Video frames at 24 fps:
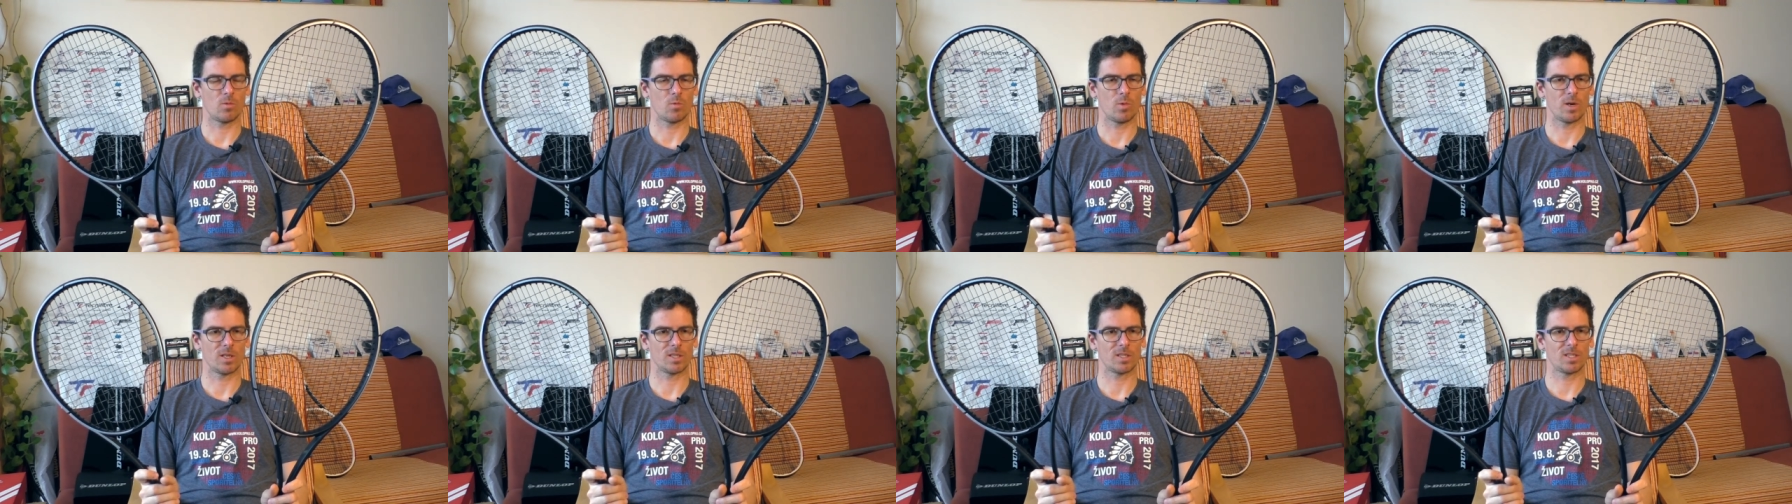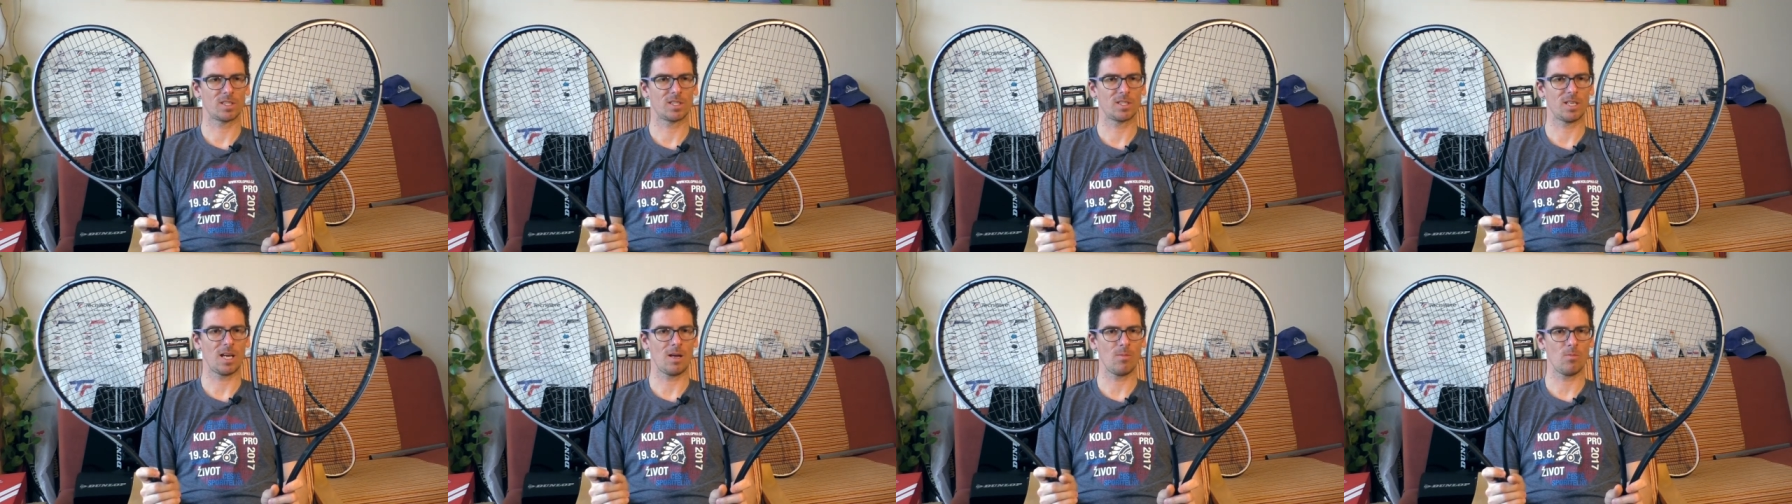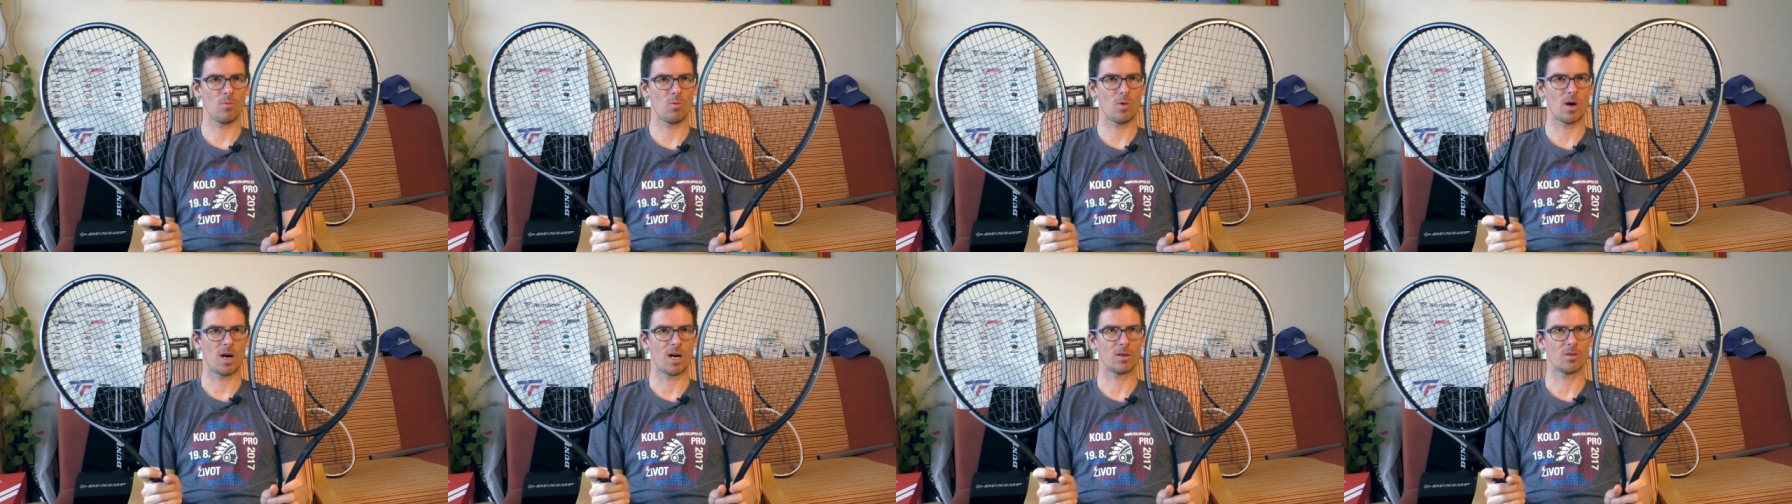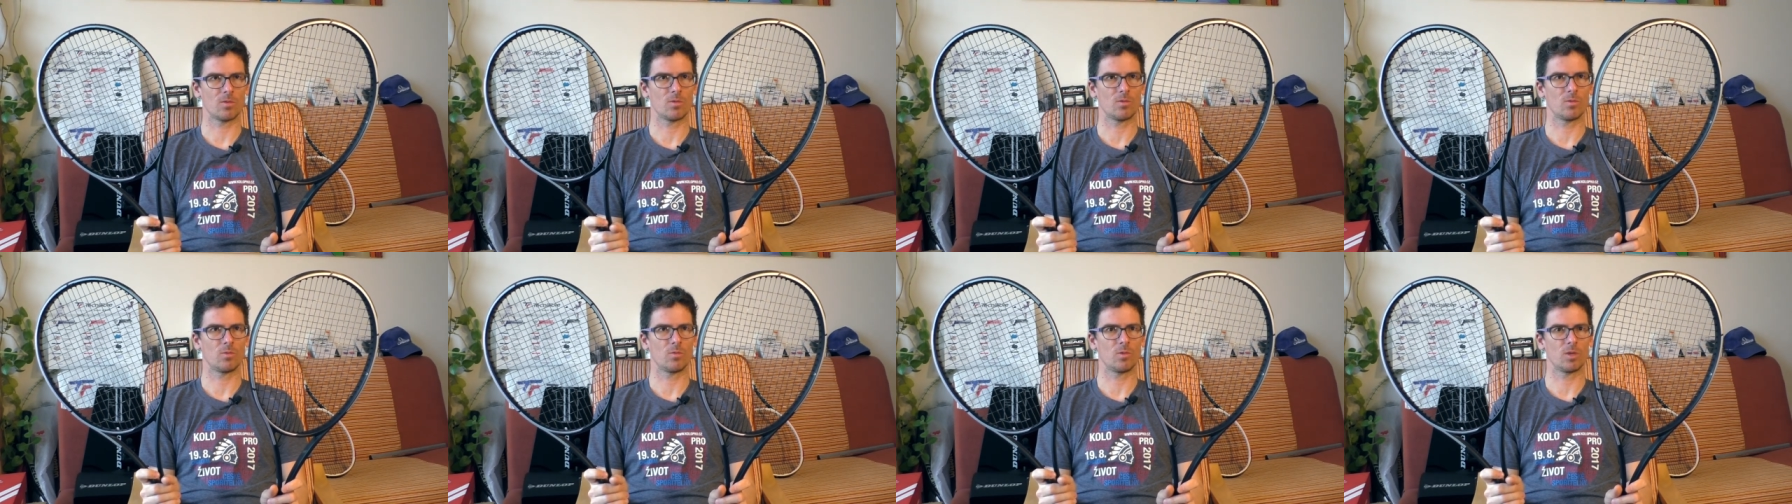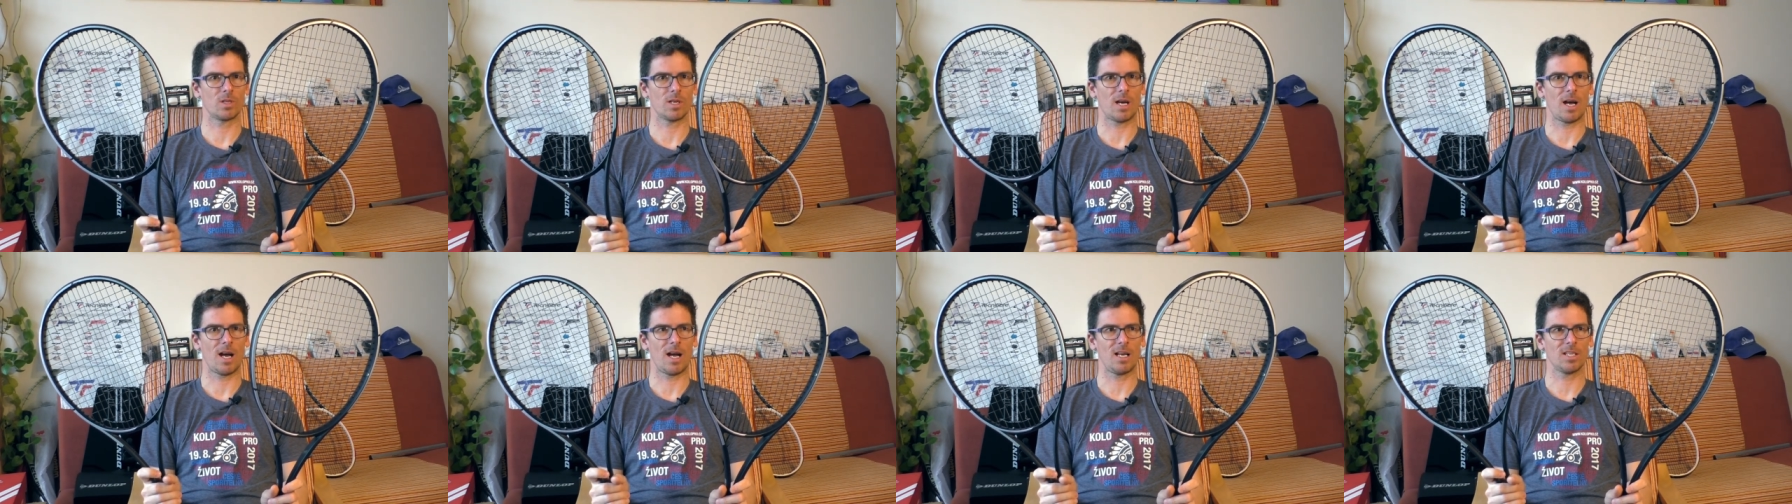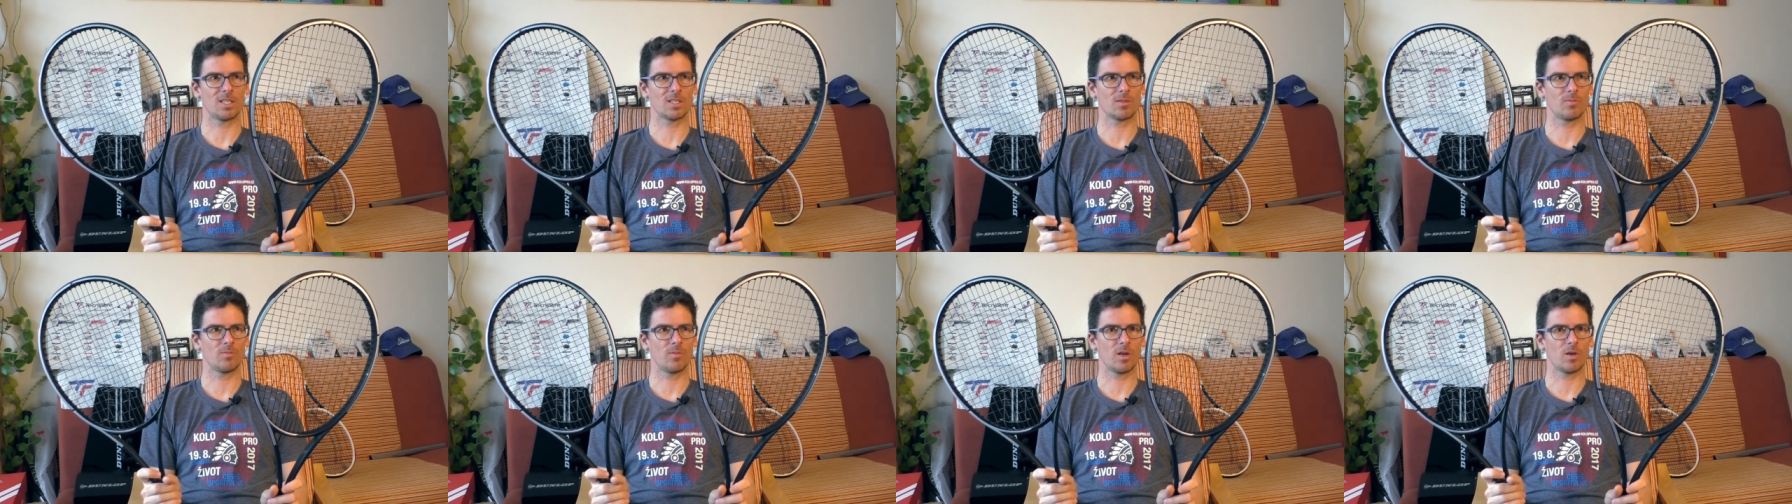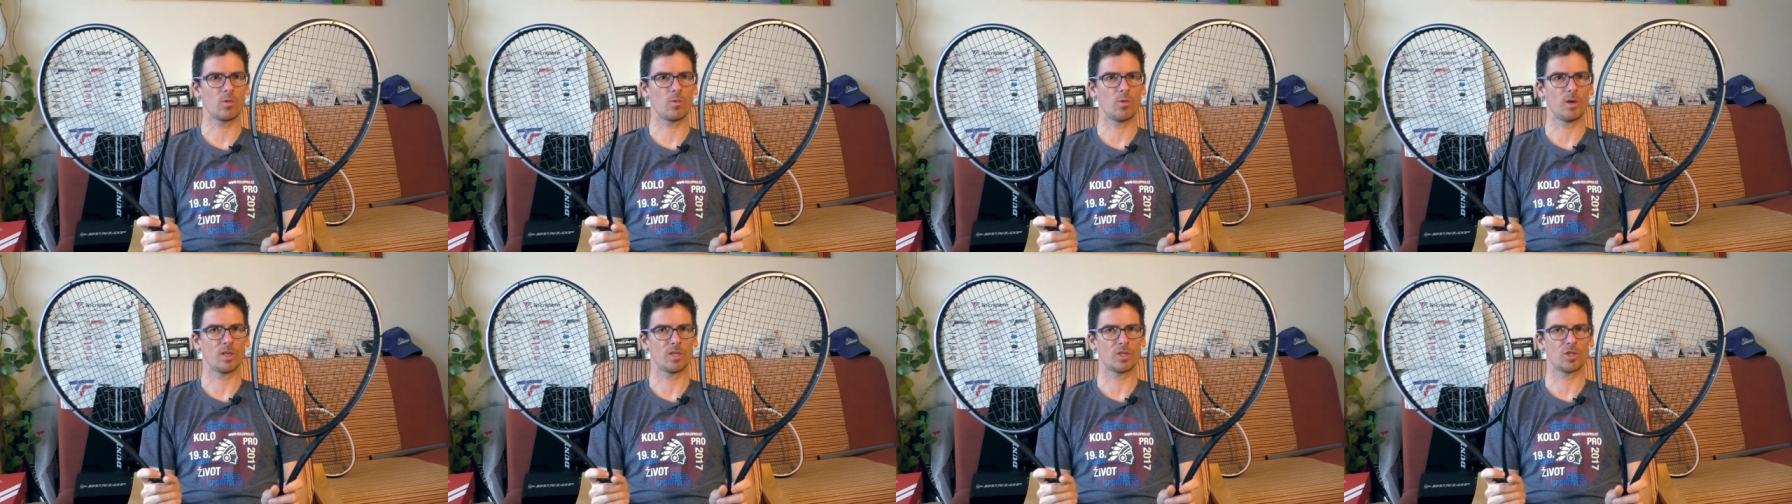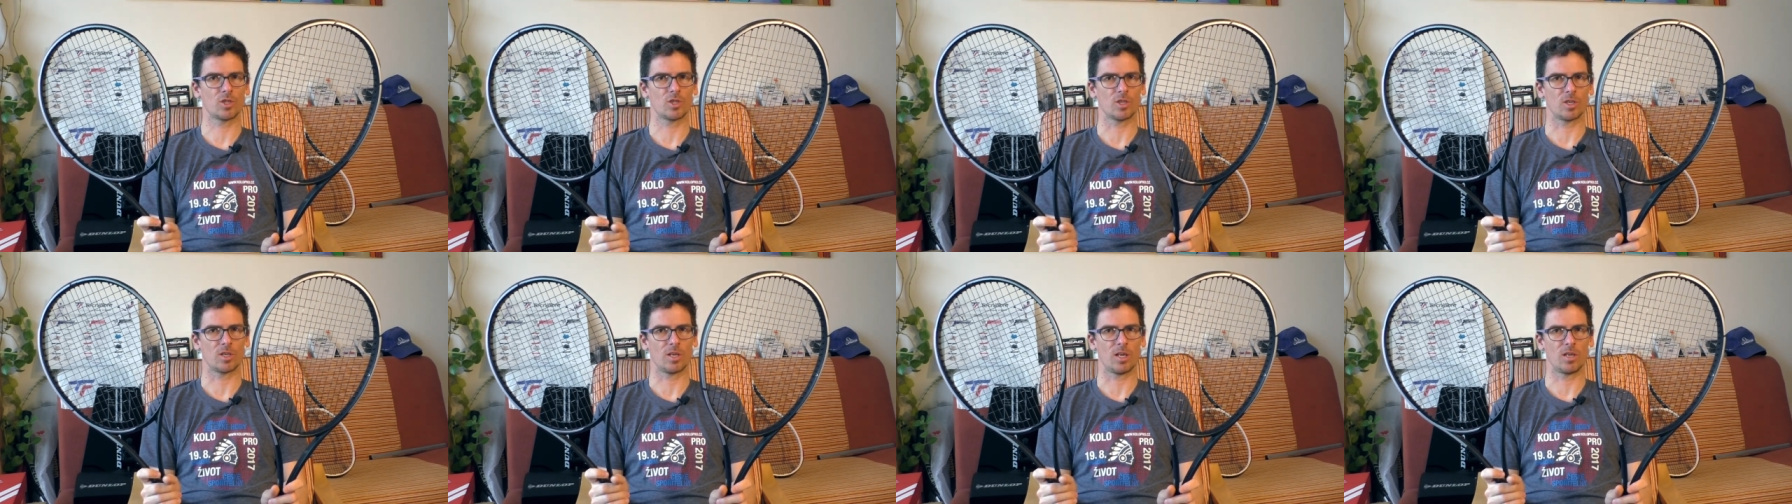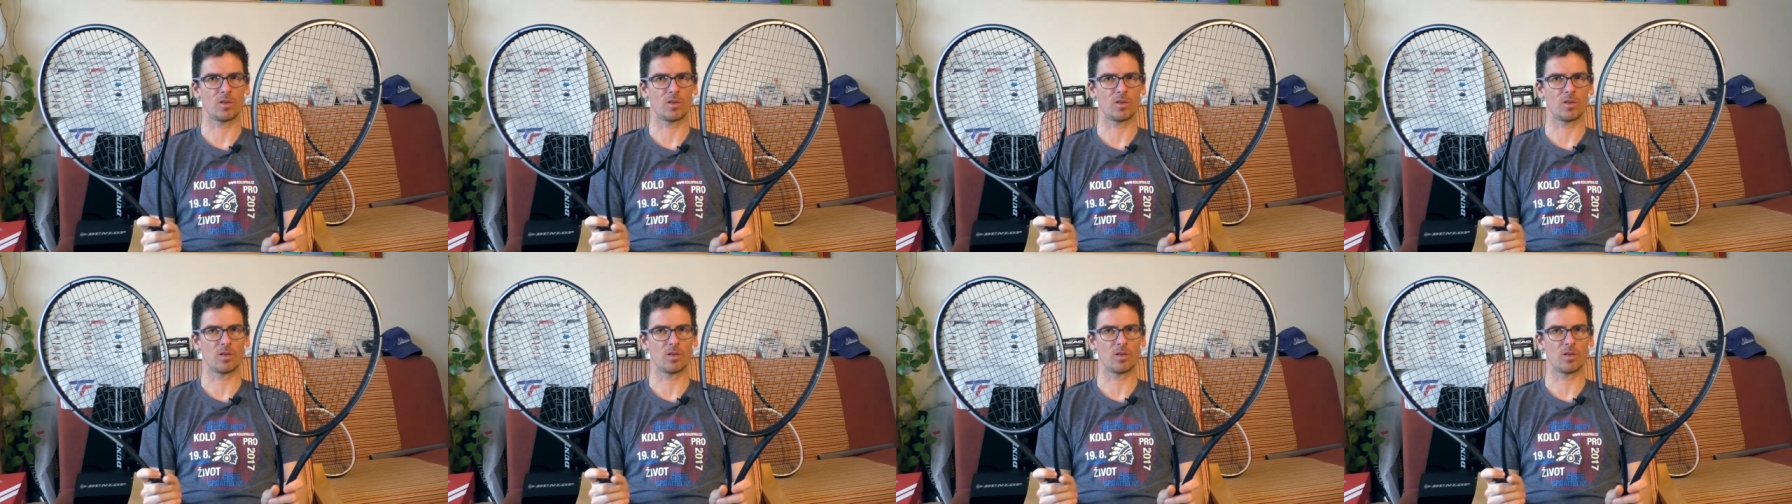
when someone would ask me a question,